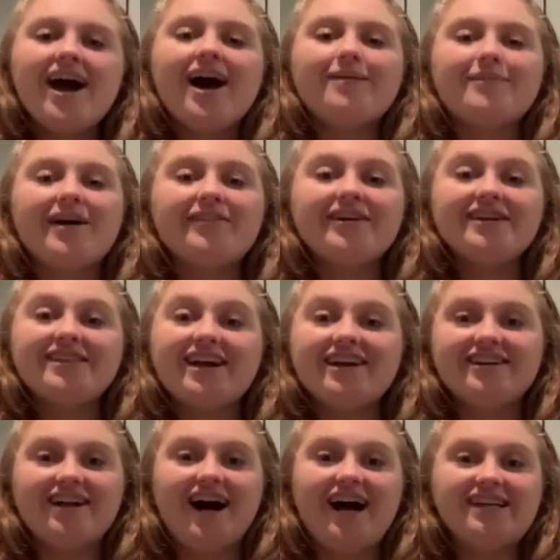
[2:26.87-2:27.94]
I rate that
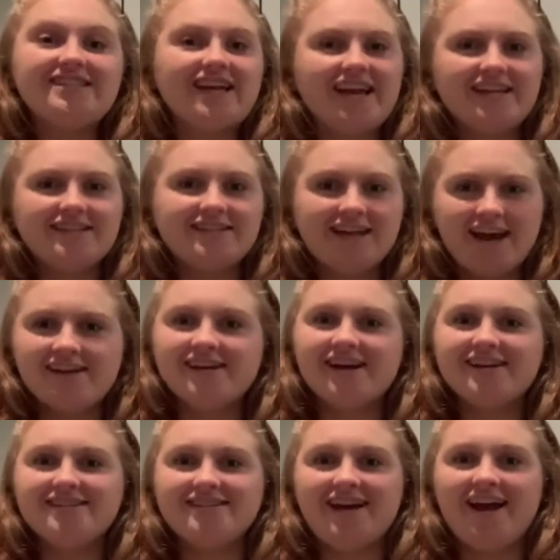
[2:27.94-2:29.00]
class a 10
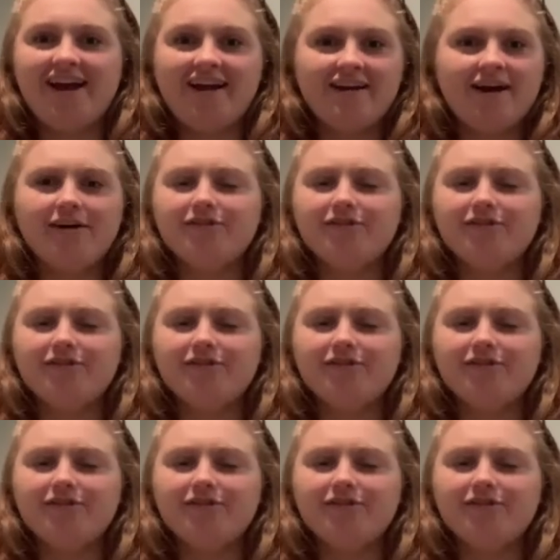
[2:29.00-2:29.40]
out of 10.